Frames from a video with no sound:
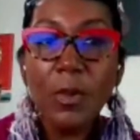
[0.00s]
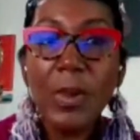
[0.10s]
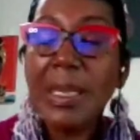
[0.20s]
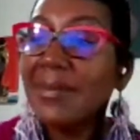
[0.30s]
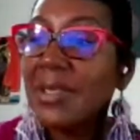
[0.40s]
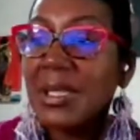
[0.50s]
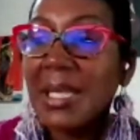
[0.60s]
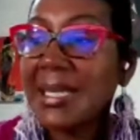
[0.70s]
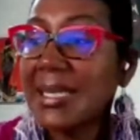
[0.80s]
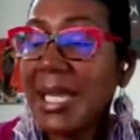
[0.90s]
We lived in a
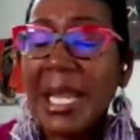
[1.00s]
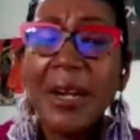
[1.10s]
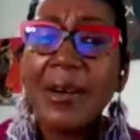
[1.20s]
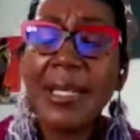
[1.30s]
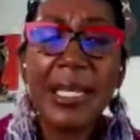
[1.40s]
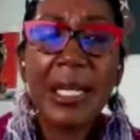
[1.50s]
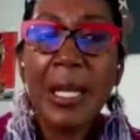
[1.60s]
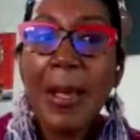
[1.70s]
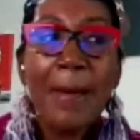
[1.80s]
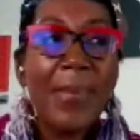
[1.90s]
nice area,
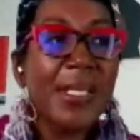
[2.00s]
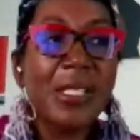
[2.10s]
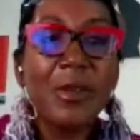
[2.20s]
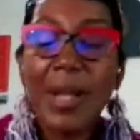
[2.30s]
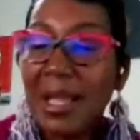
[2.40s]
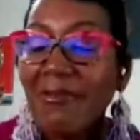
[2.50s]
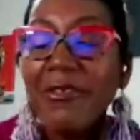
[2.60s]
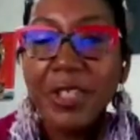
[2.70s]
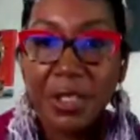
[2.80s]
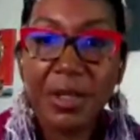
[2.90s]
but still
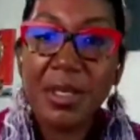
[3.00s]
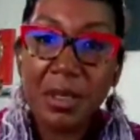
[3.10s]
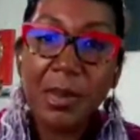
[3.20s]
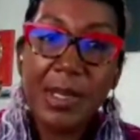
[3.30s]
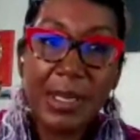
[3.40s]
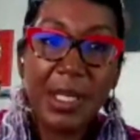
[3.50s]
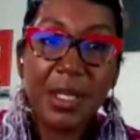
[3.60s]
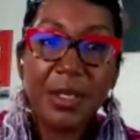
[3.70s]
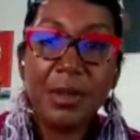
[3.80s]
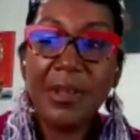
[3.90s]
infrastructure was the
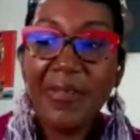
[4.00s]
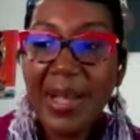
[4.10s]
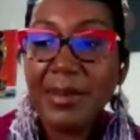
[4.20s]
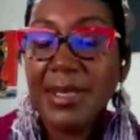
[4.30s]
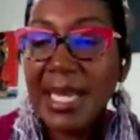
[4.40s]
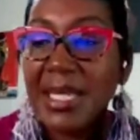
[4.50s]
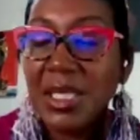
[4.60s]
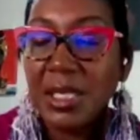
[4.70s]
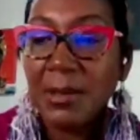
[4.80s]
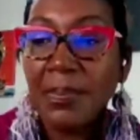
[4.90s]
issue, the
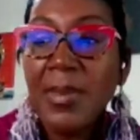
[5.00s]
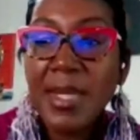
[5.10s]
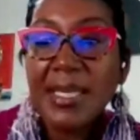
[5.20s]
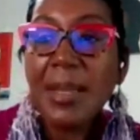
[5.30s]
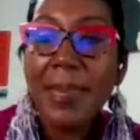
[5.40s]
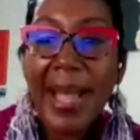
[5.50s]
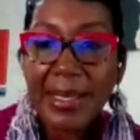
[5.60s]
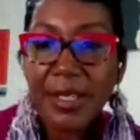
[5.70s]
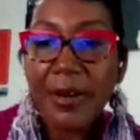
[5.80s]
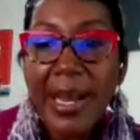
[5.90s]
foundation. This
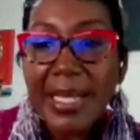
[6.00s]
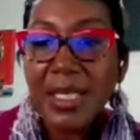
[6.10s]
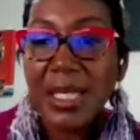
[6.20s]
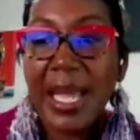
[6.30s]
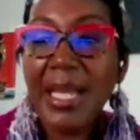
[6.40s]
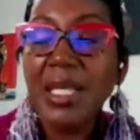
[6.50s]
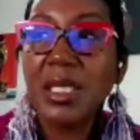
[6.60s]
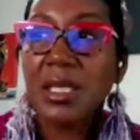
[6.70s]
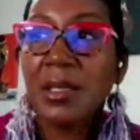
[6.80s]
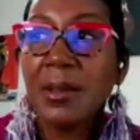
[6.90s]
impacted her
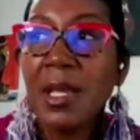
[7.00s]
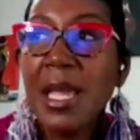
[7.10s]
education.